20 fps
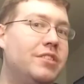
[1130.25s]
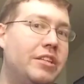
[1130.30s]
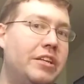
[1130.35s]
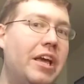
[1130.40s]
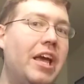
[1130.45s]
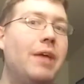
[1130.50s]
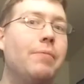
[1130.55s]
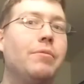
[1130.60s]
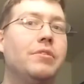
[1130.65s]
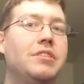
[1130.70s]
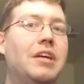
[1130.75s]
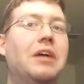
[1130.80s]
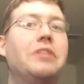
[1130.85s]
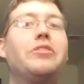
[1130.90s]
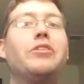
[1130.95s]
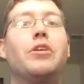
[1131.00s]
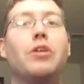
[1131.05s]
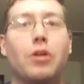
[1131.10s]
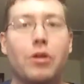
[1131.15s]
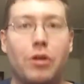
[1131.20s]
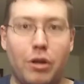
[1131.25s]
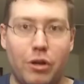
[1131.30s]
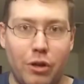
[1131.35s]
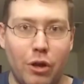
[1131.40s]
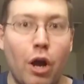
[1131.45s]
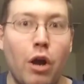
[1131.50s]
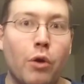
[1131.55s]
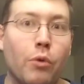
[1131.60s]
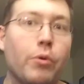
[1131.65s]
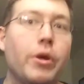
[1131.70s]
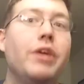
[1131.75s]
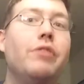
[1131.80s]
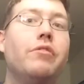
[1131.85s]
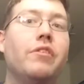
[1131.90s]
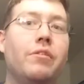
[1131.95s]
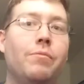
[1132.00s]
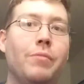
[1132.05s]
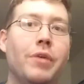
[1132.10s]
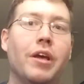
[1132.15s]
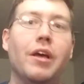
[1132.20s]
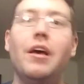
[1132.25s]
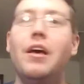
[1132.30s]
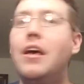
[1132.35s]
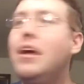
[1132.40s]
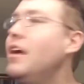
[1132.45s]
and gamers out there agree with me.